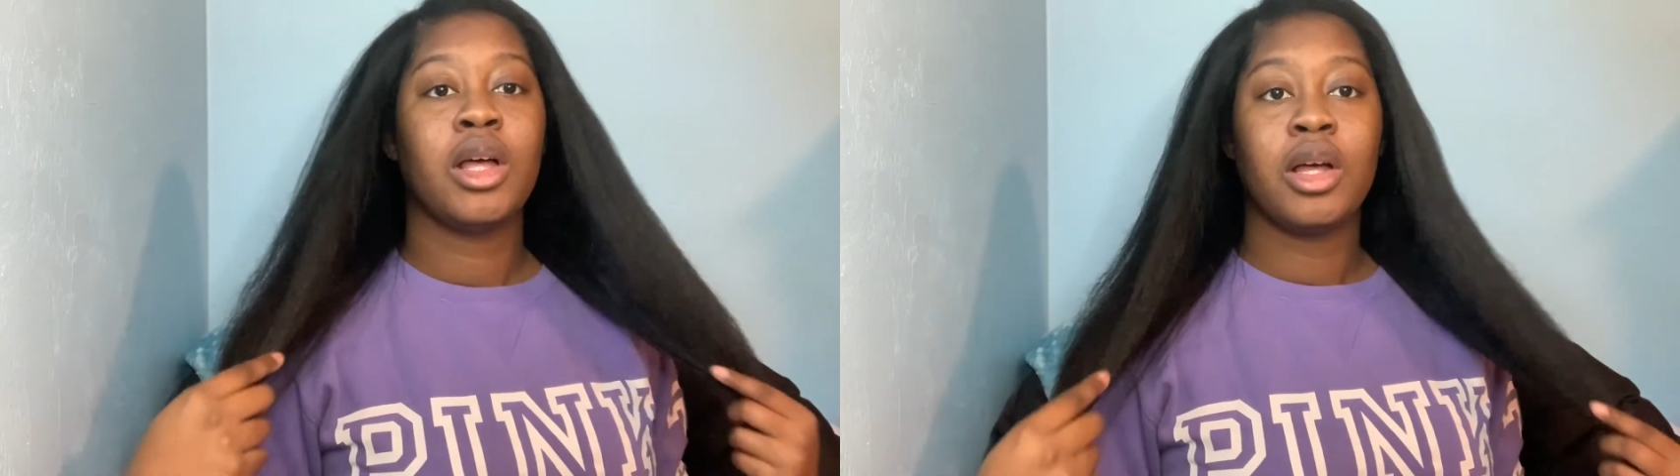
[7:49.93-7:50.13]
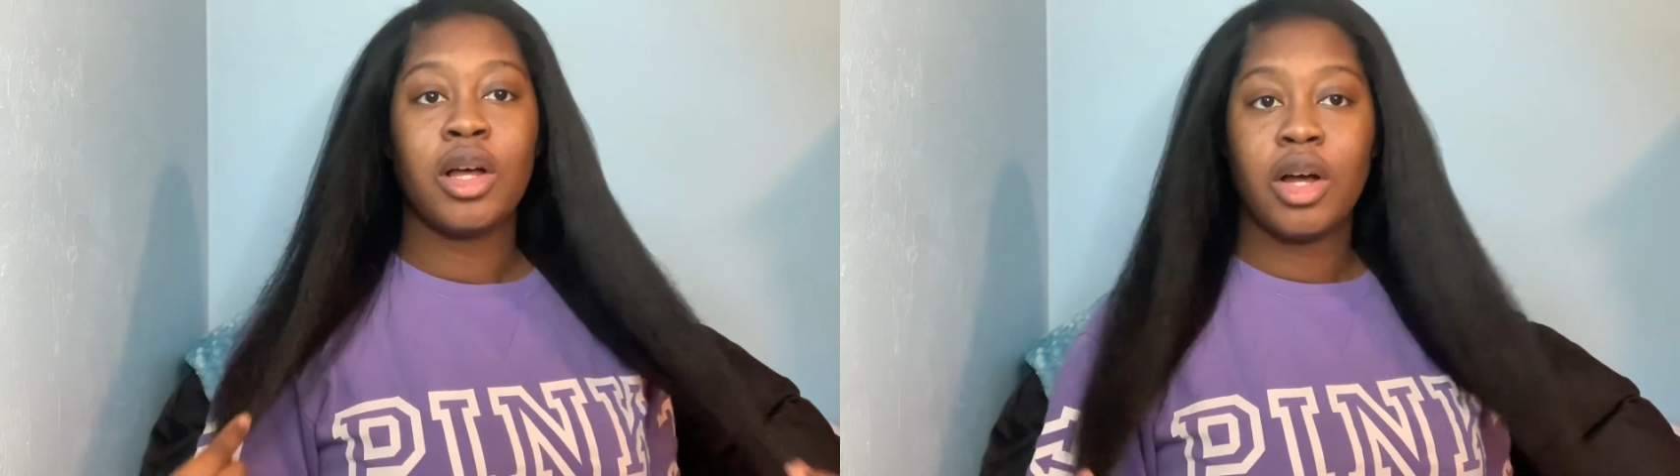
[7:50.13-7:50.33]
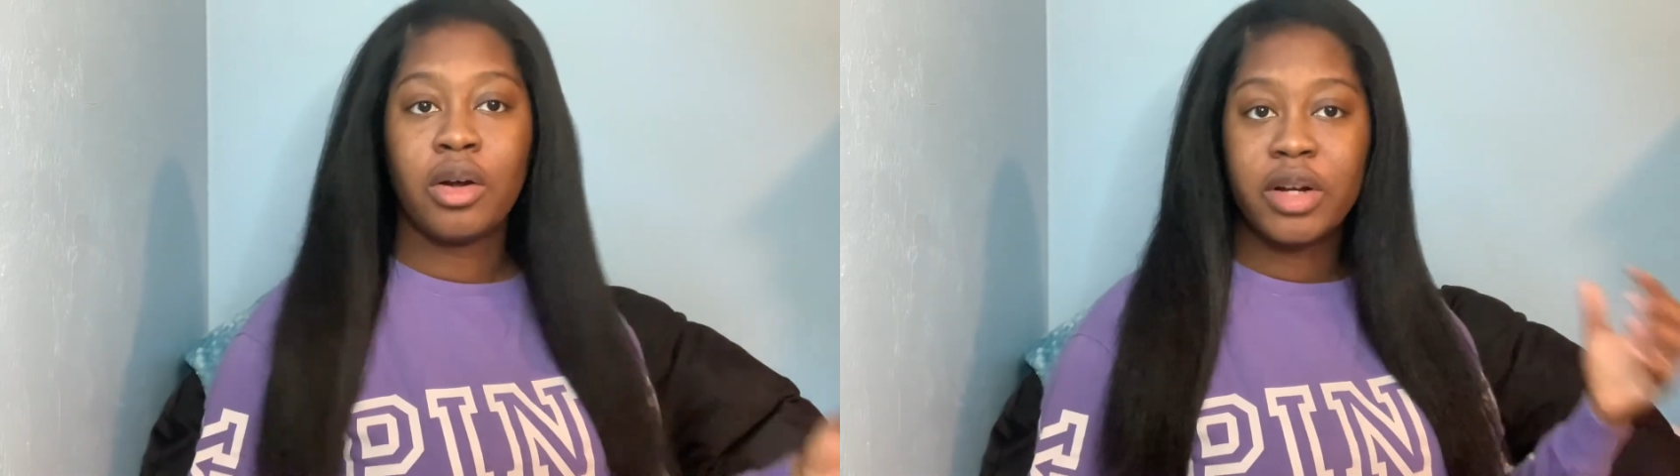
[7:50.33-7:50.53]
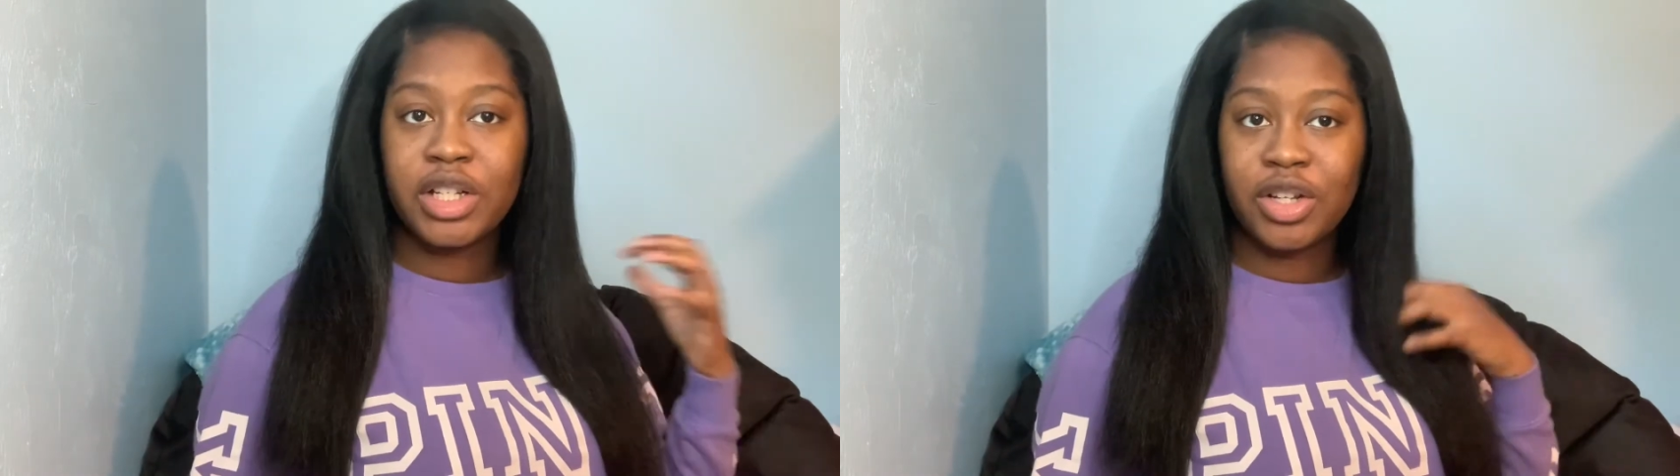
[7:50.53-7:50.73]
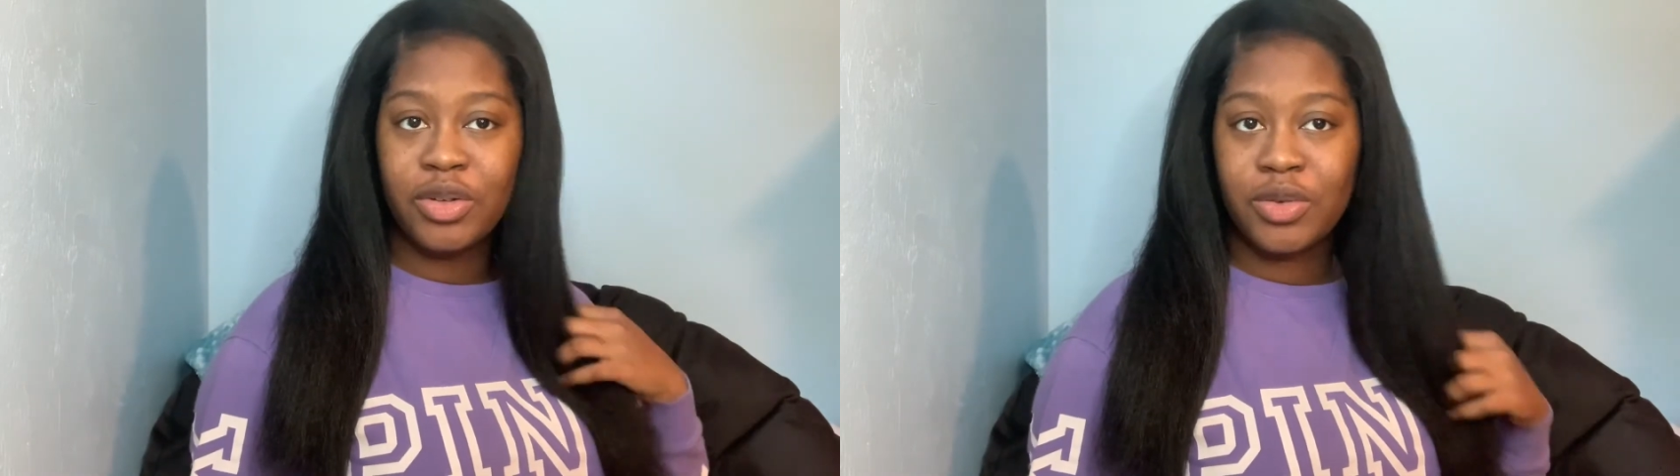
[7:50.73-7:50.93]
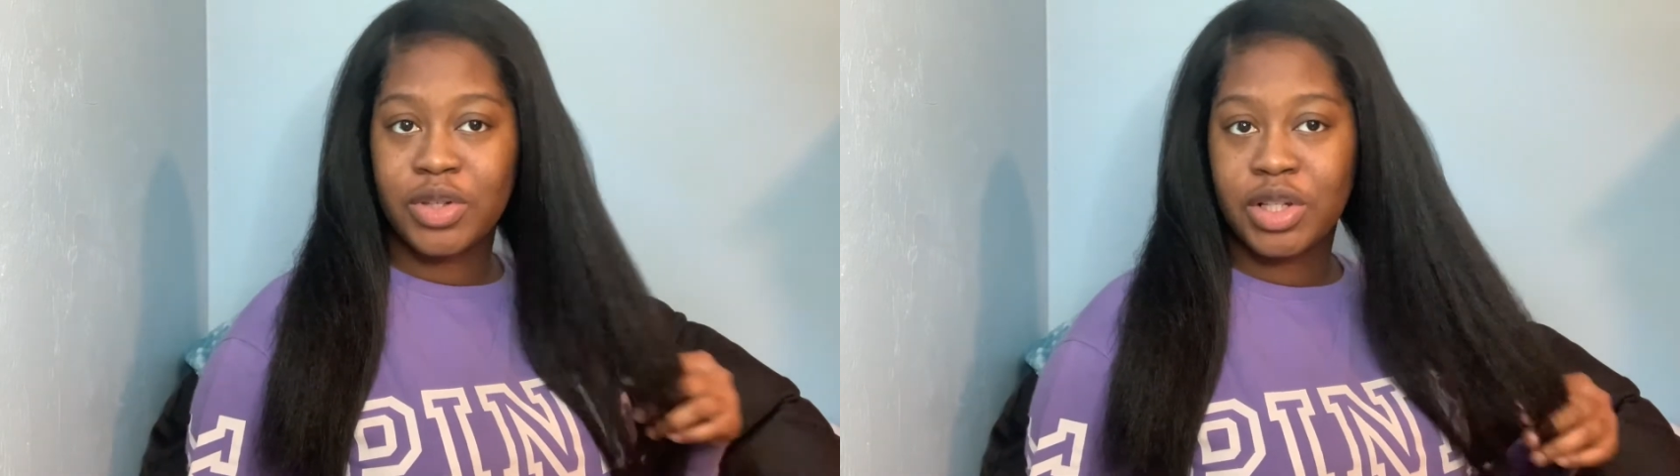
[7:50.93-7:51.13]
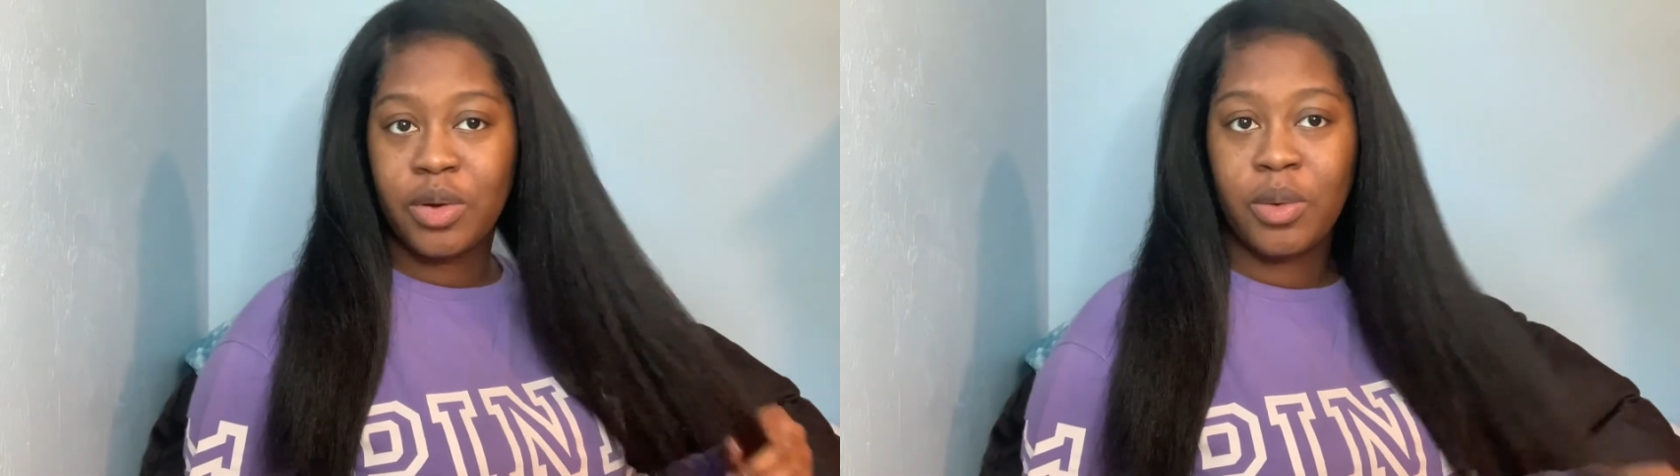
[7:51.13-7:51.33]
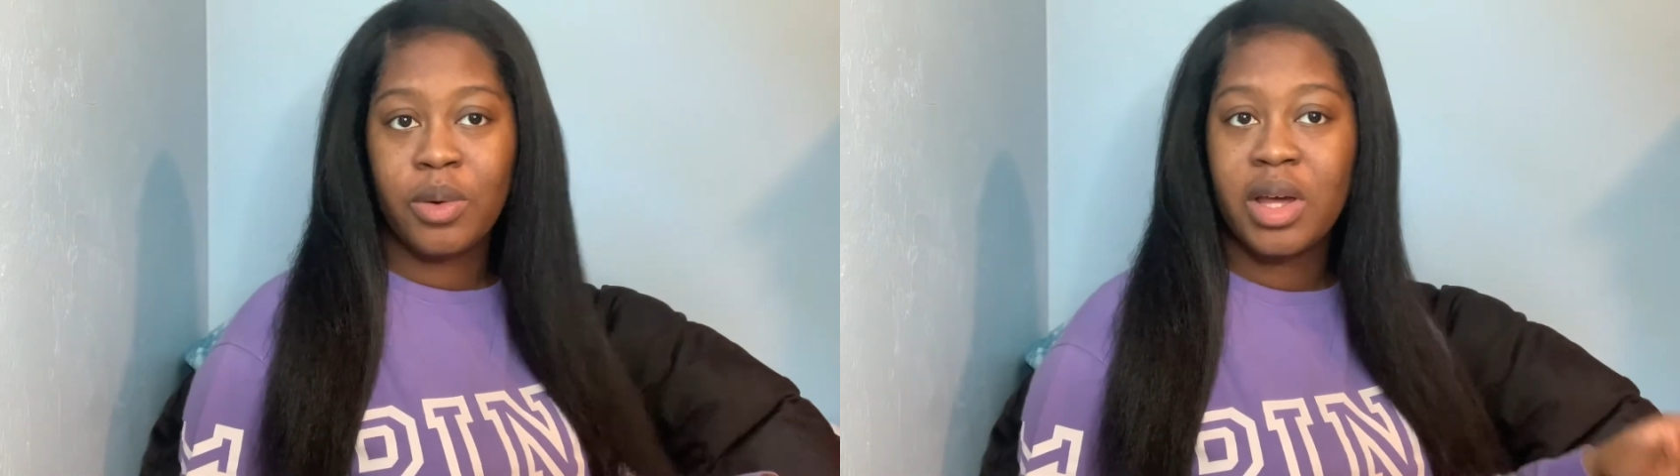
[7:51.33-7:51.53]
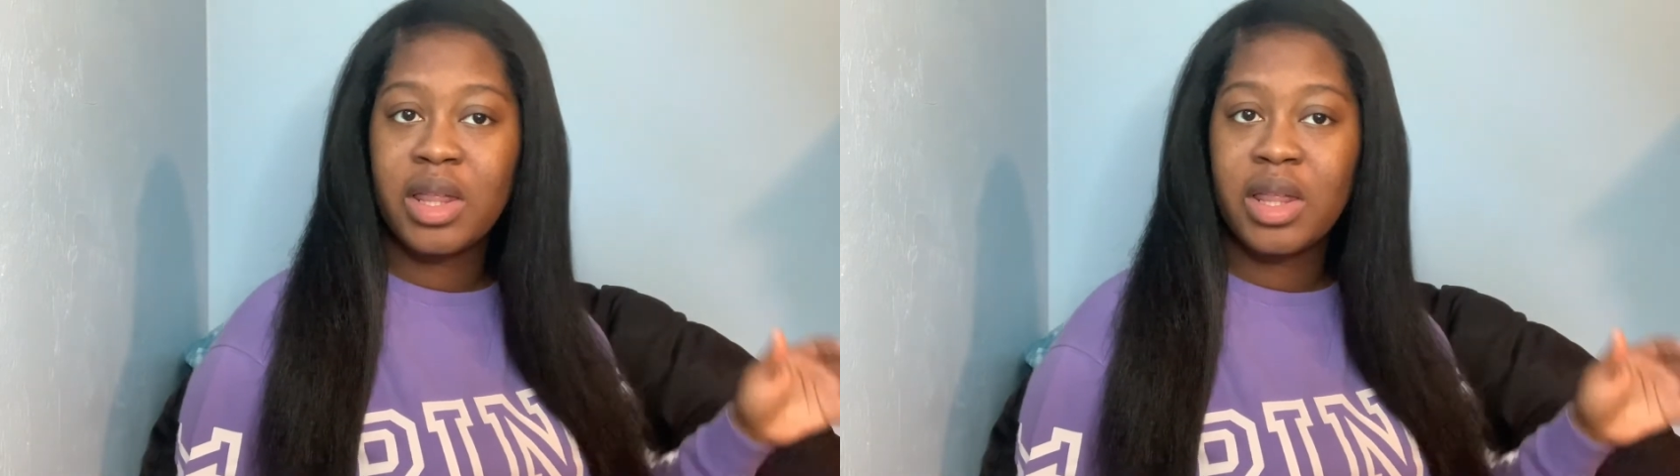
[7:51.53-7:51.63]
Alright y'all, so